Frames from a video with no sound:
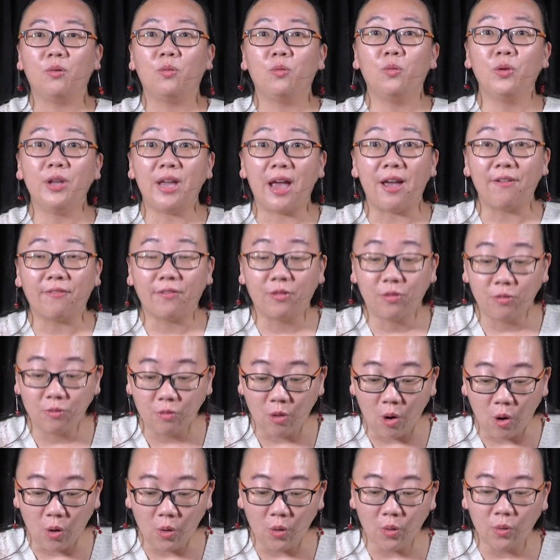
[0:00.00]
we have
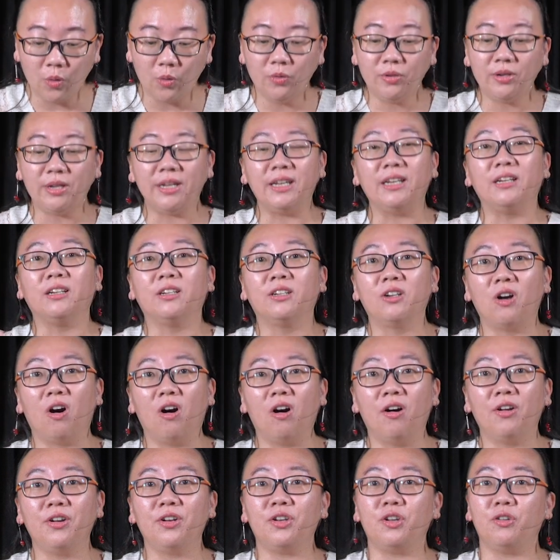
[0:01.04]
grown in
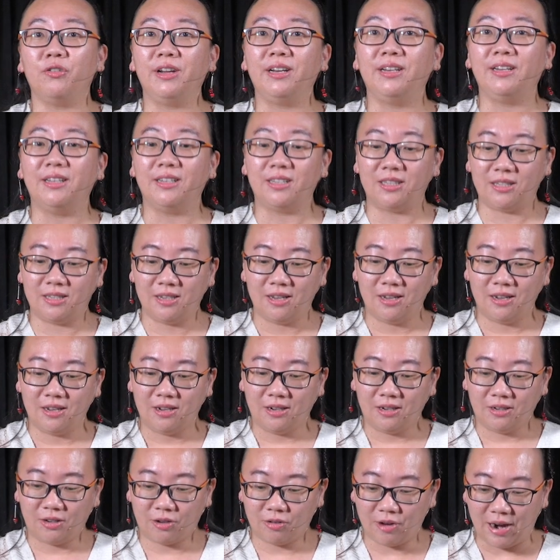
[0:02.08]
God during this
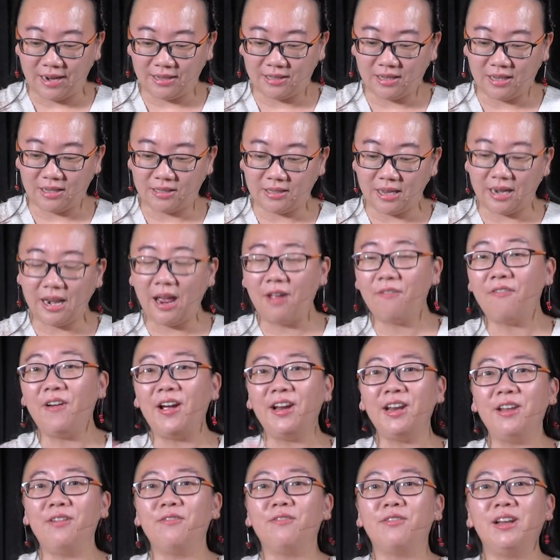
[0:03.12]
crisis. And I
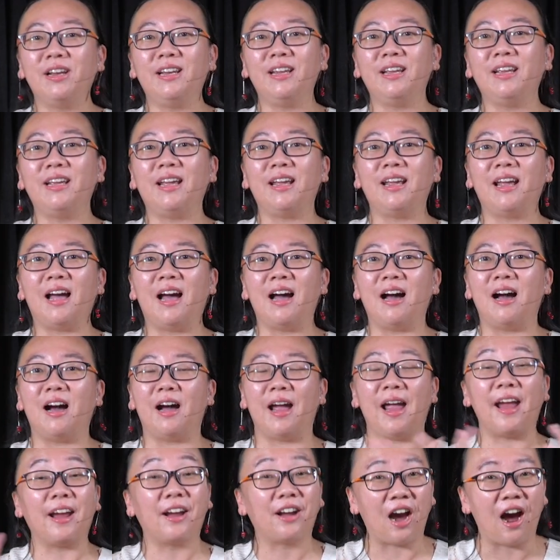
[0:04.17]
find it really
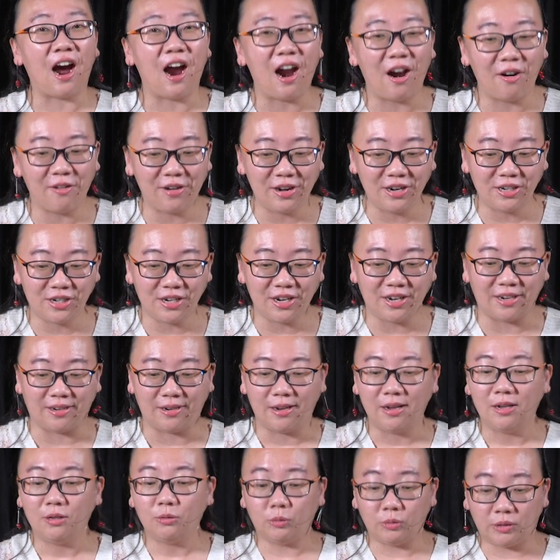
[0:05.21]
encouraging
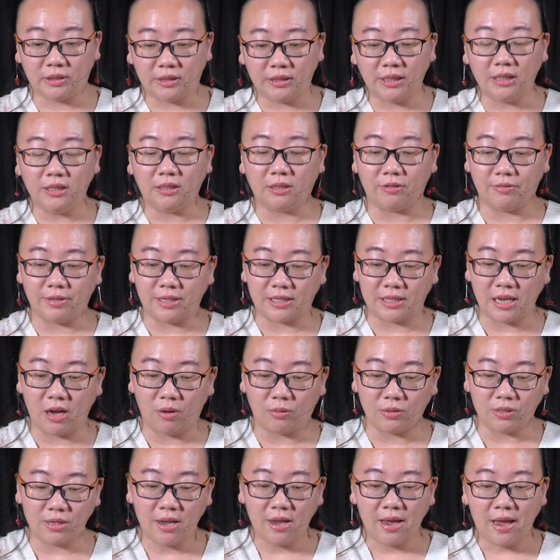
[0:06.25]
to see the
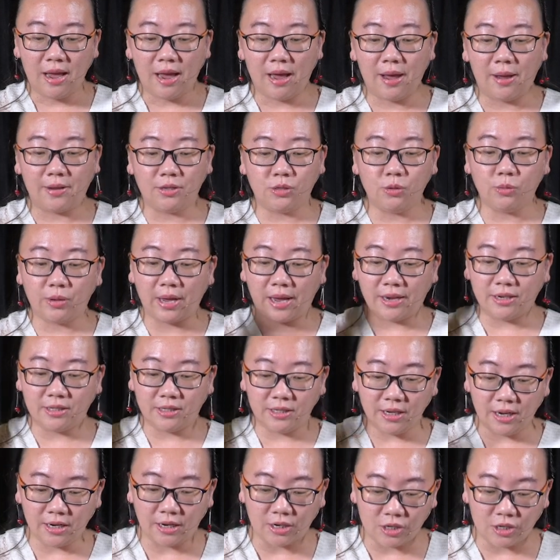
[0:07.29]
results. As you can see in